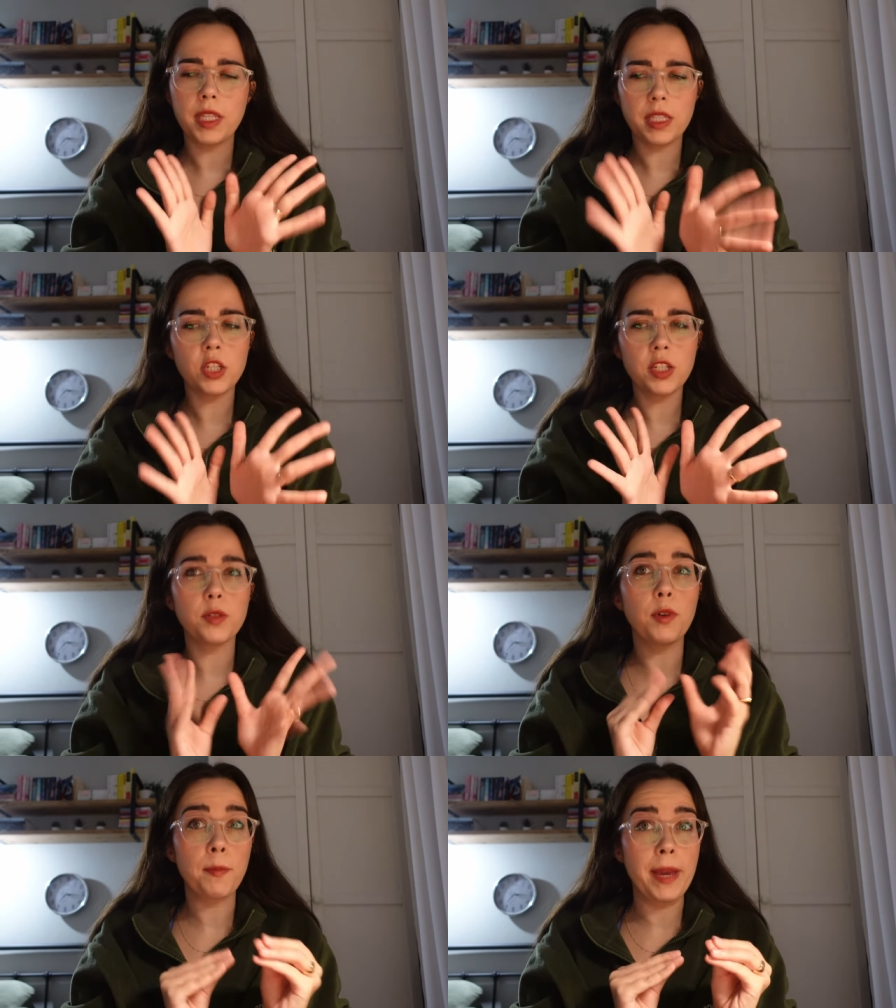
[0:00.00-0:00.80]
decisions
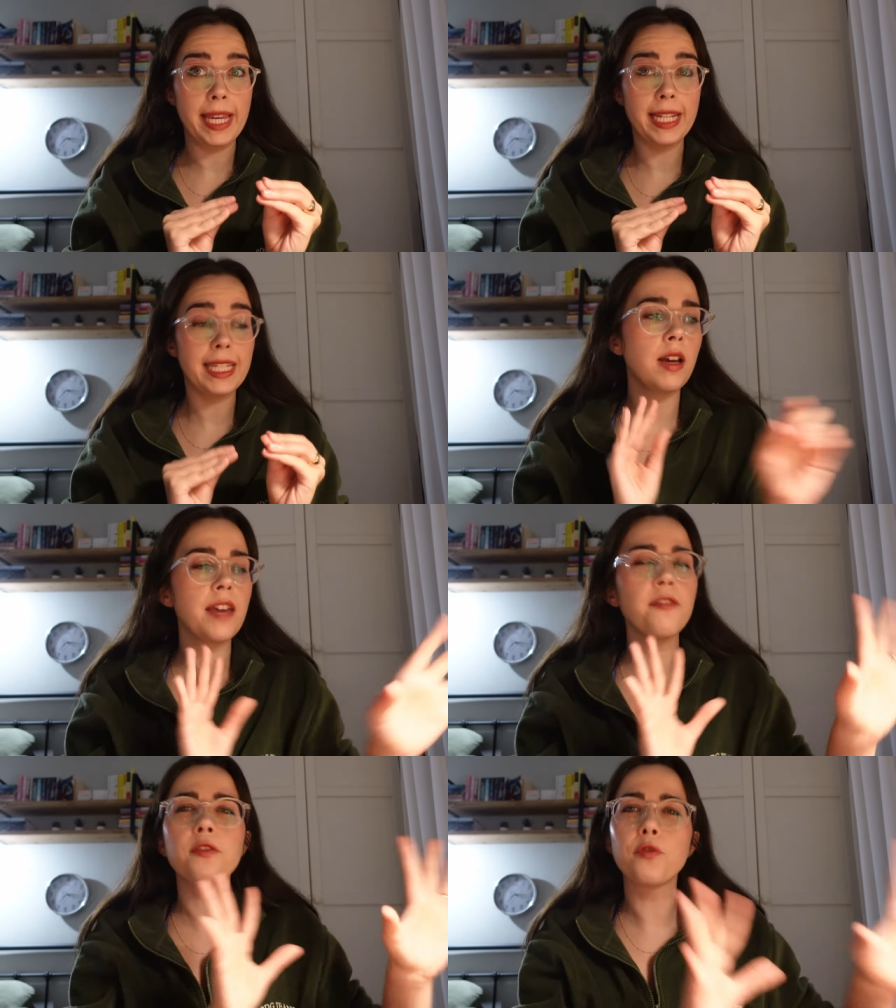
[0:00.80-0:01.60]
were made. I
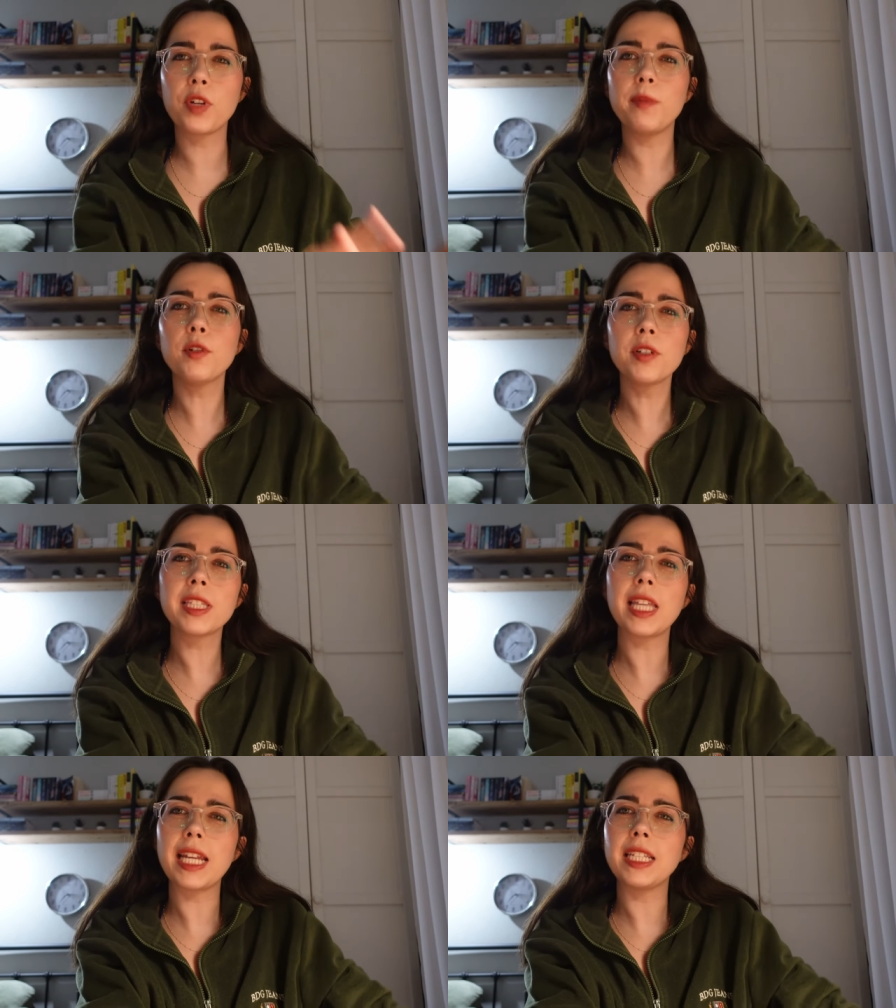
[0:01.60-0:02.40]
have three books
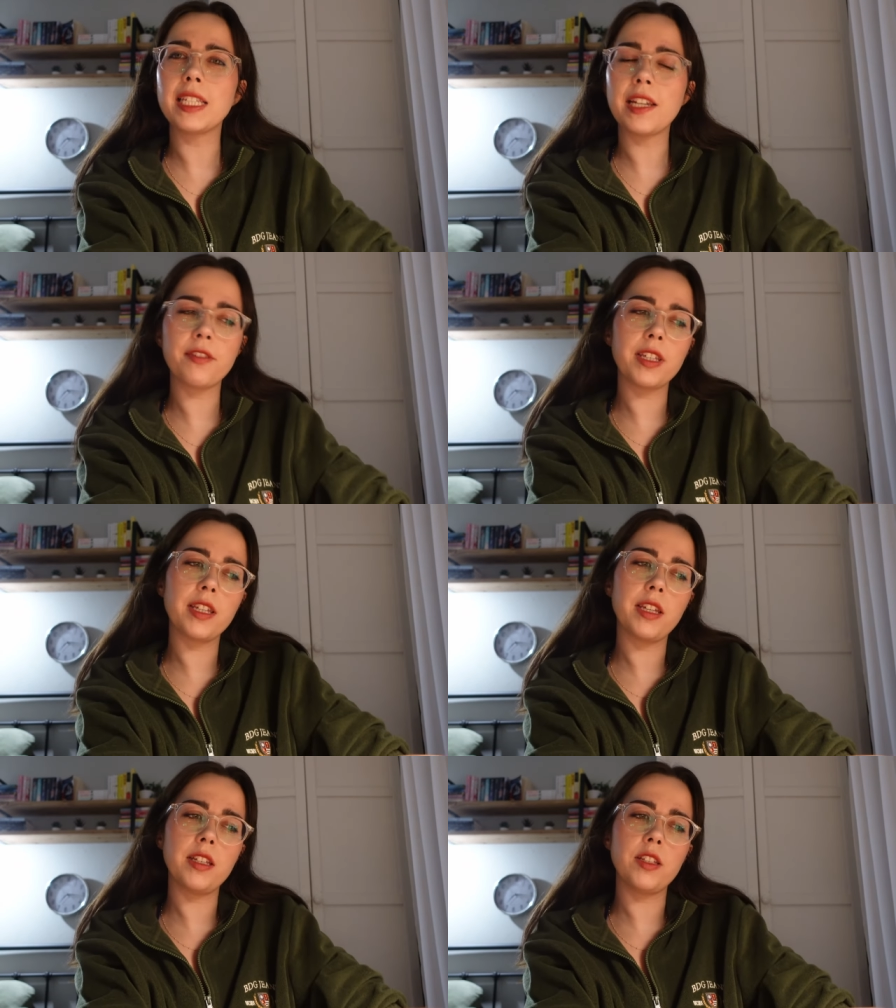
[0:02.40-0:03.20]
that I
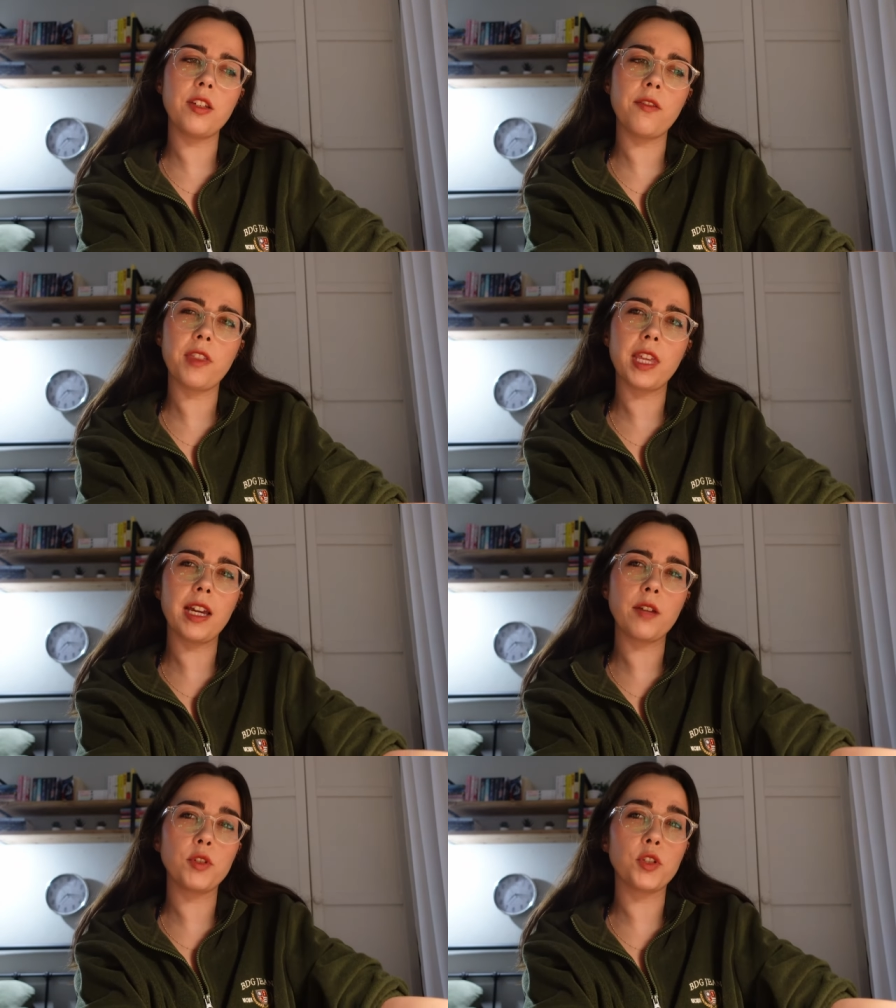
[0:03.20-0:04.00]
definitely don't think
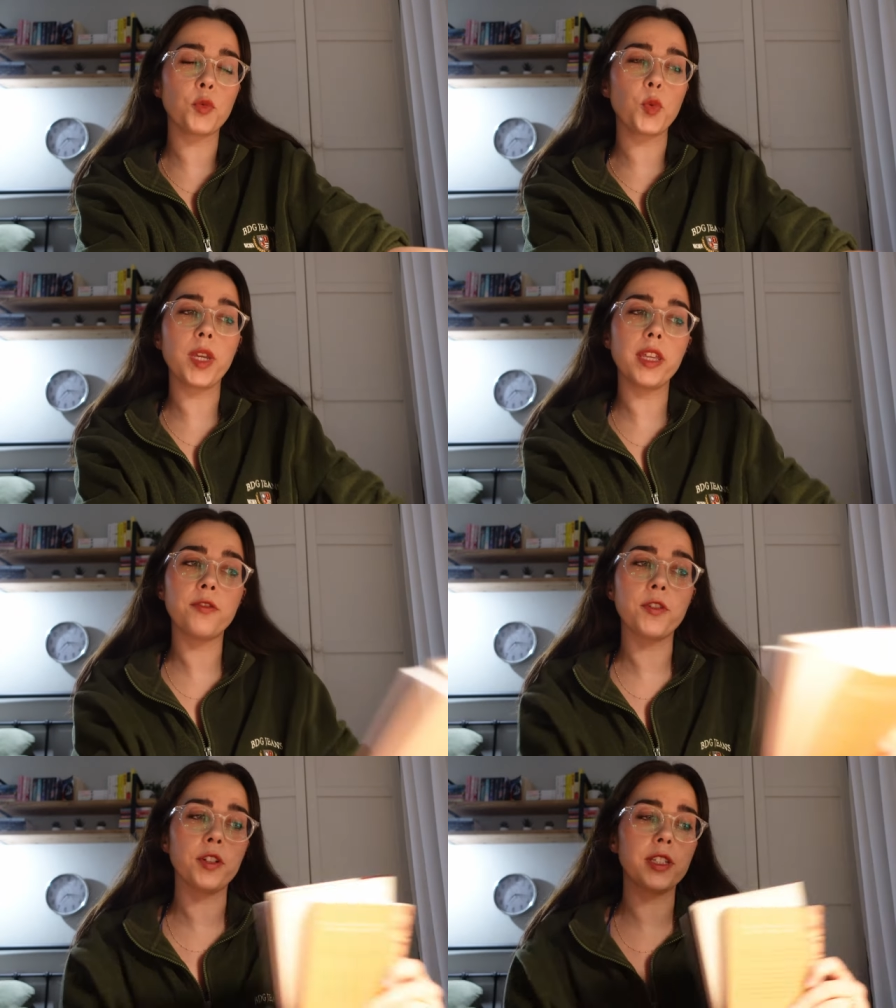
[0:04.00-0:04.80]
I want to read
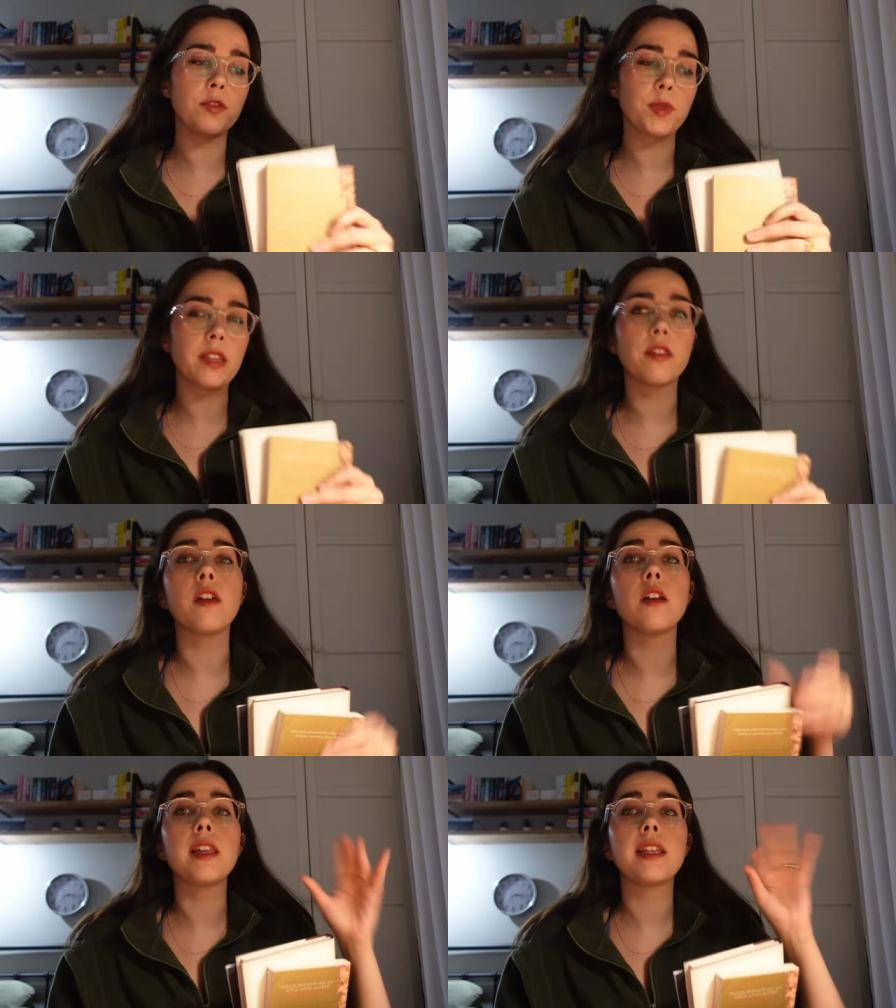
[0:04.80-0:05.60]
for this readathon.